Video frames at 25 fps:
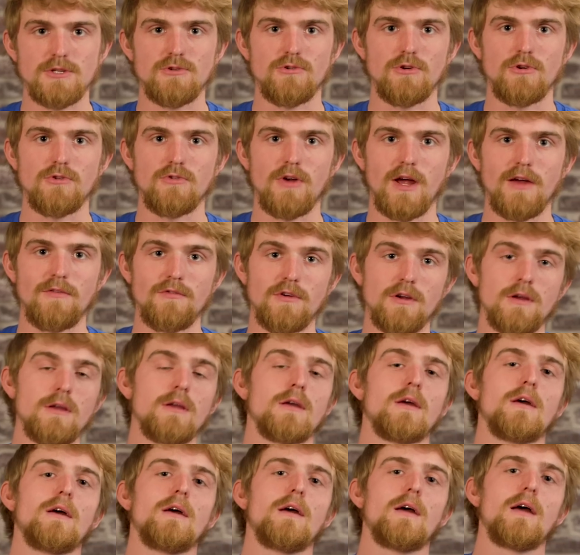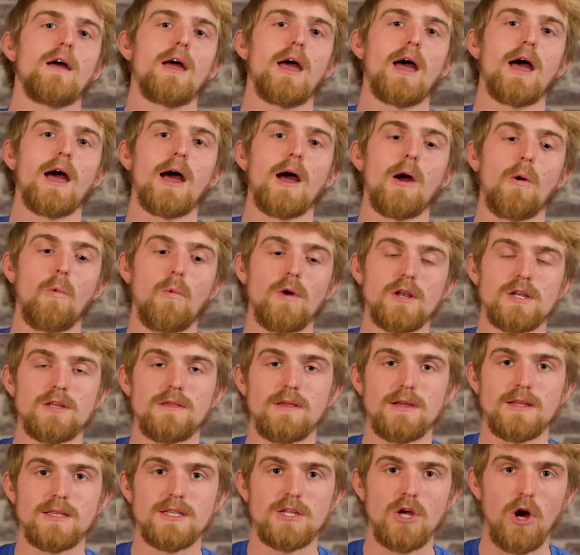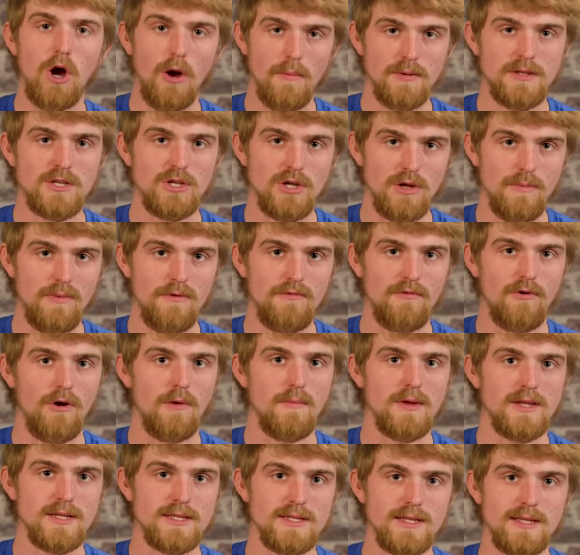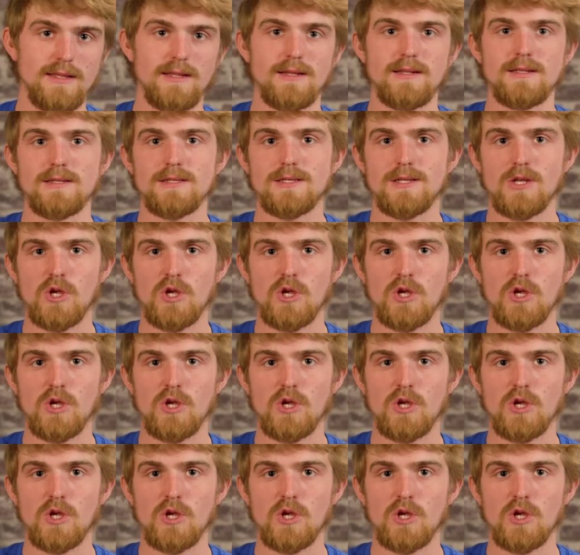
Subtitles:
screwdriver, which the top 2 performing sealants